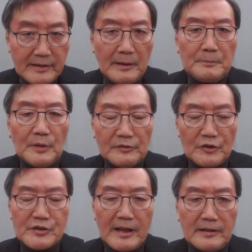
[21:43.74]
deep
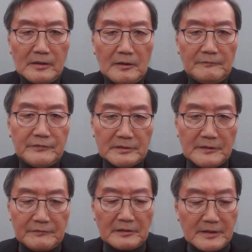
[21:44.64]
understanding of
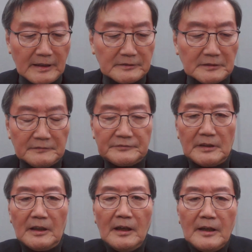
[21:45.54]
different kind
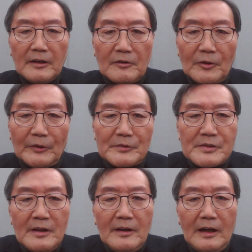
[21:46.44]
of
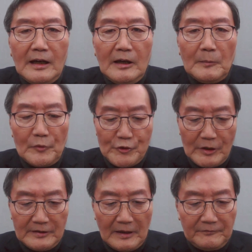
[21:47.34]
coins.
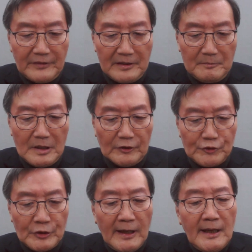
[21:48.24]
Appreciate that very
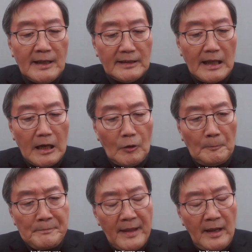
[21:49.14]
much. Now,